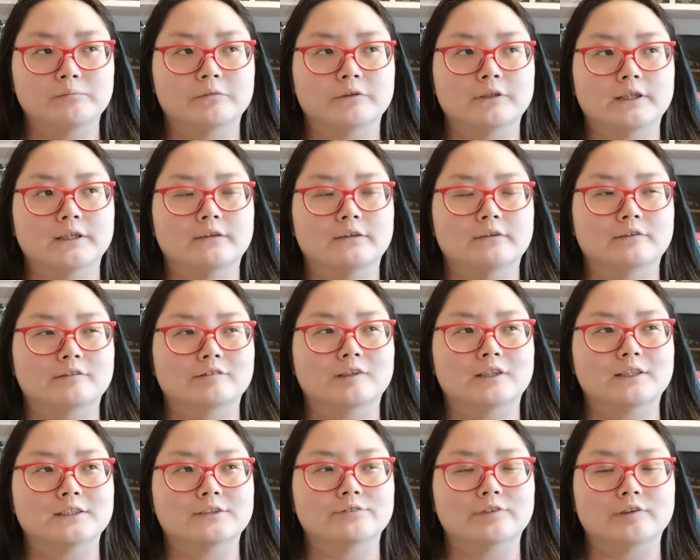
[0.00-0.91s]
in particular
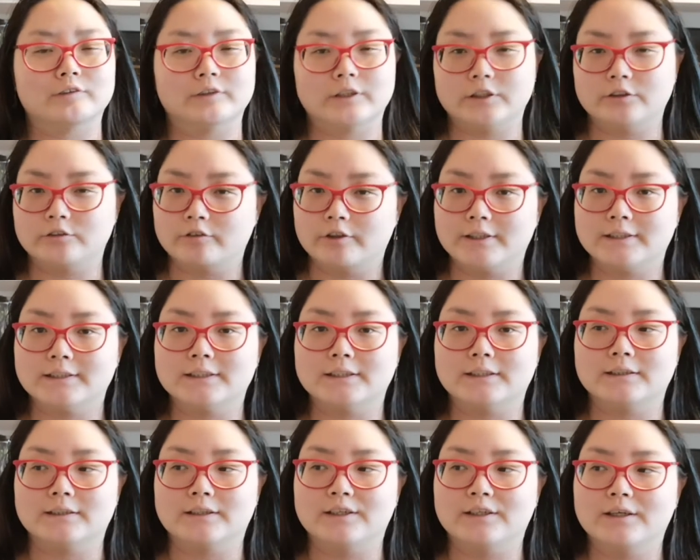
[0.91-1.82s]
has a very
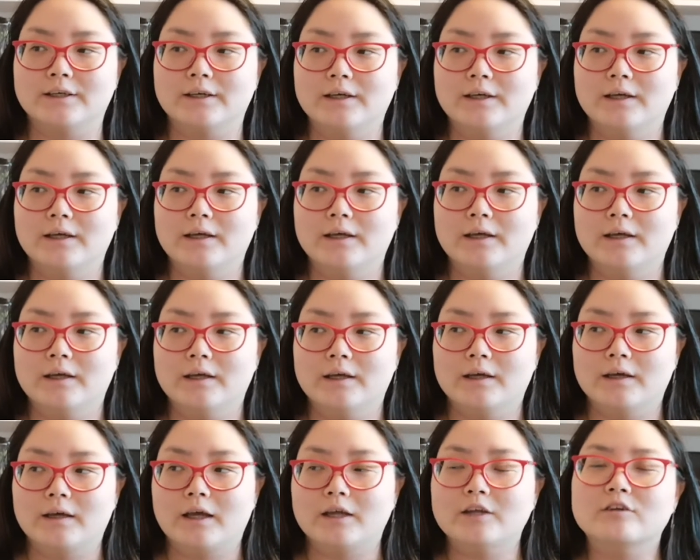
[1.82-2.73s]
interesting
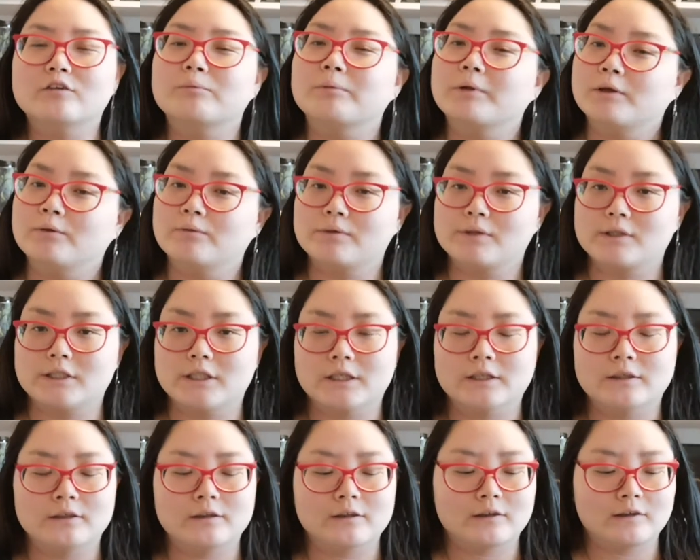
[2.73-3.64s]
interplay with
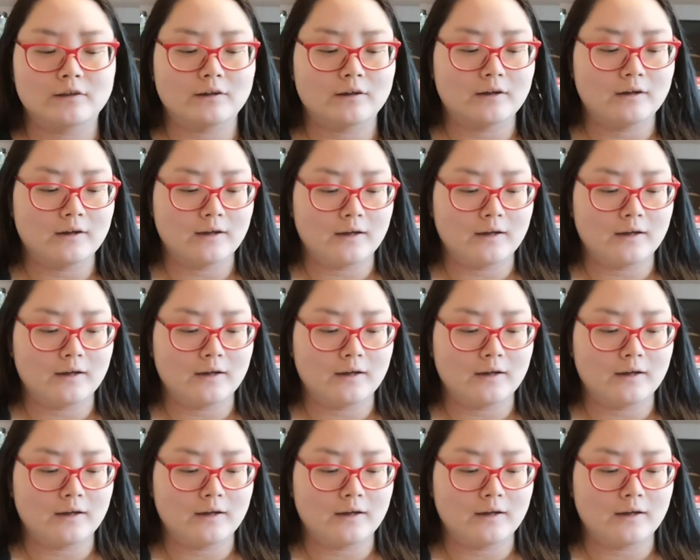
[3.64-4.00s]
gender,